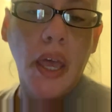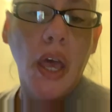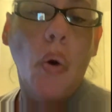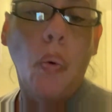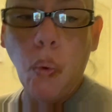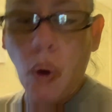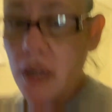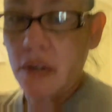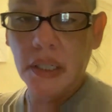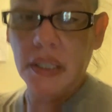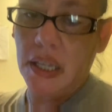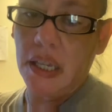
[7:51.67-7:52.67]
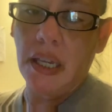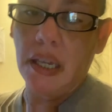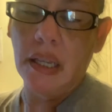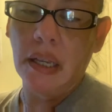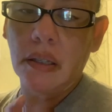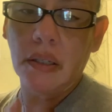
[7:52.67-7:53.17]
Water is key.
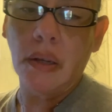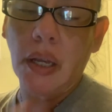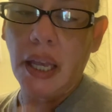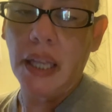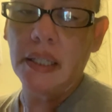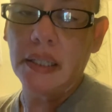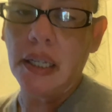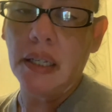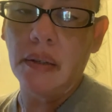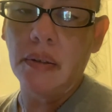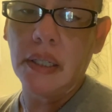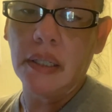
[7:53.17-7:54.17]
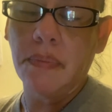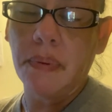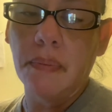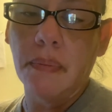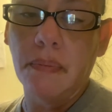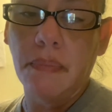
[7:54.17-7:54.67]
You know, so I hate to tell you this,
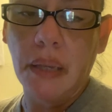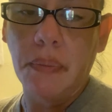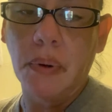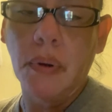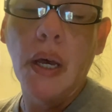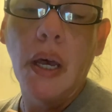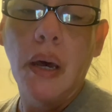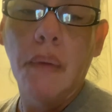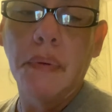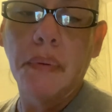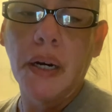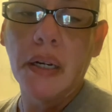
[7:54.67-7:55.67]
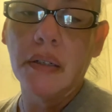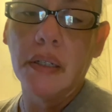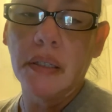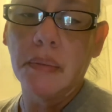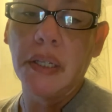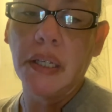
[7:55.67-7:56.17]
people, but water is
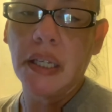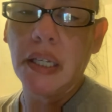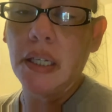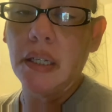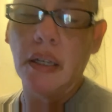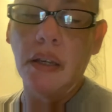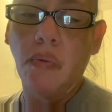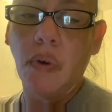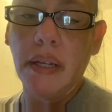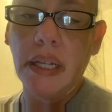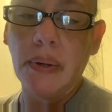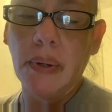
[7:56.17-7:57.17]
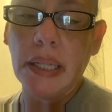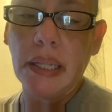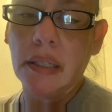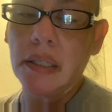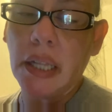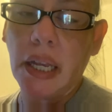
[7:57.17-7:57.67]
a big key in weight
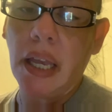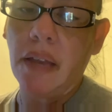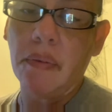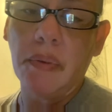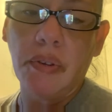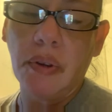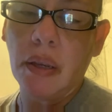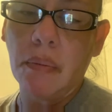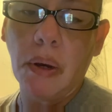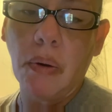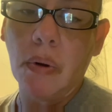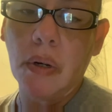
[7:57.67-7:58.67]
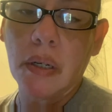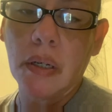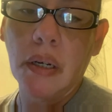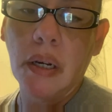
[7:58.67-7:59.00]
loss, and I haven't been drinking my water.